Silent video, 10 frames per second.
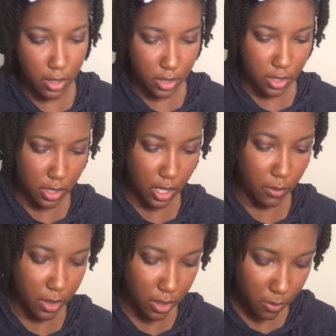this shade. I
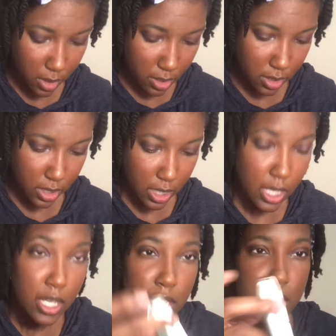went in with
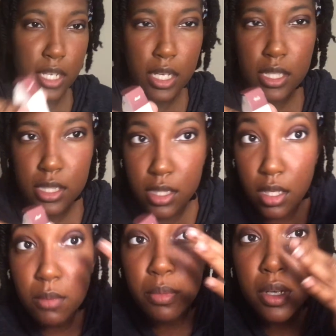dust
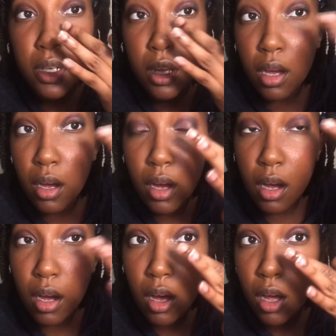and put it
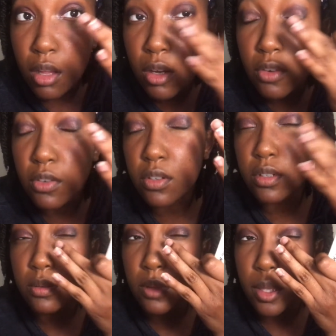all
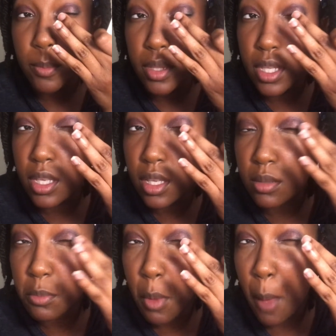over like my
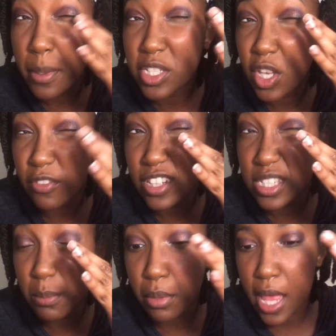lid up until it reached
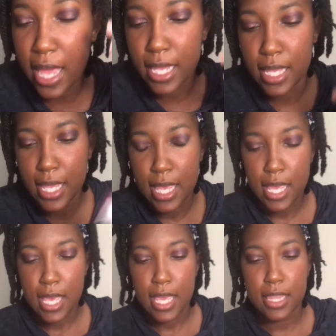to black,
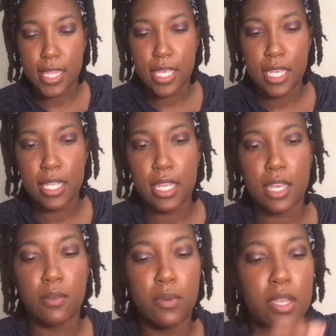and then
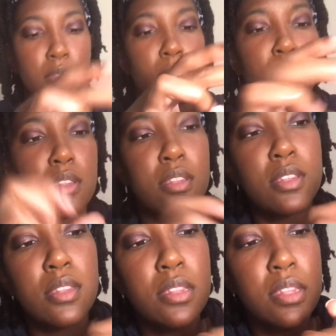I went in with
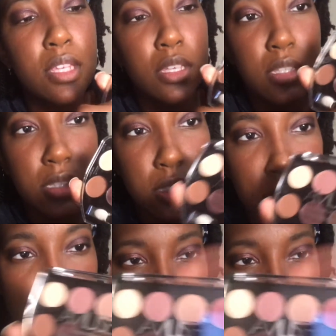this